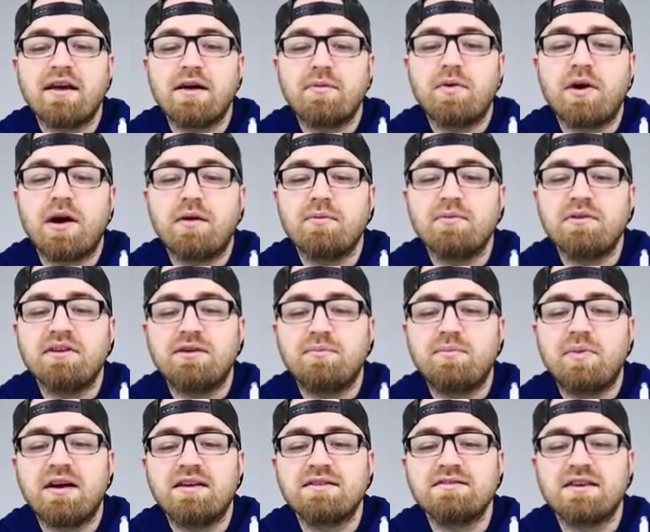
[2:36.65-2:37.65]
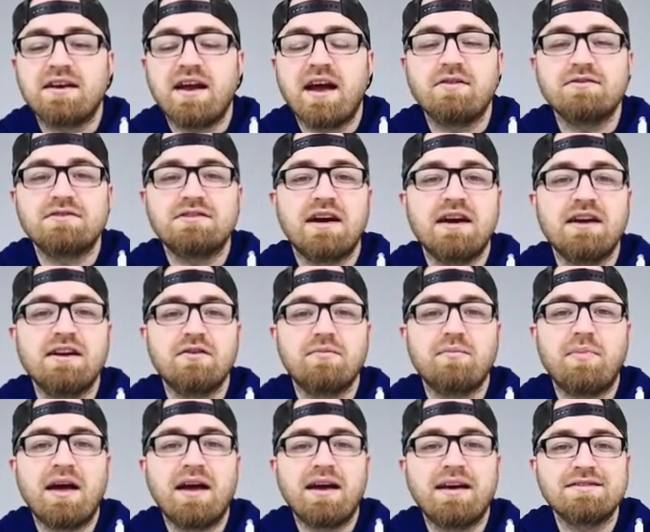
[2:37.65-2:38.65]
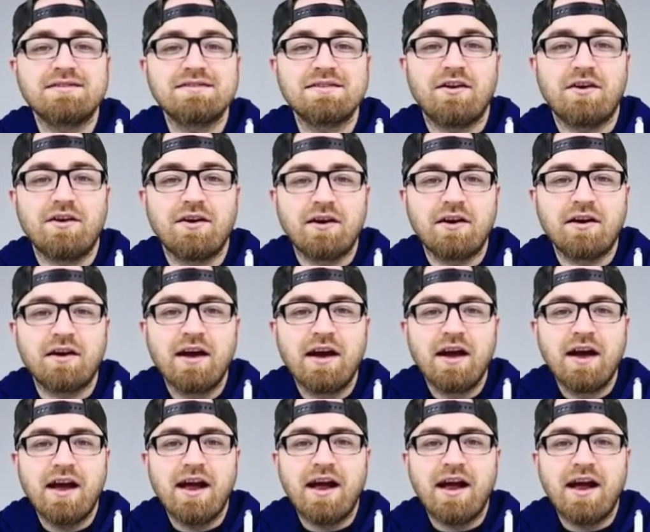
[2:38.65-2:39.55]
That probably depends on how tight your pants are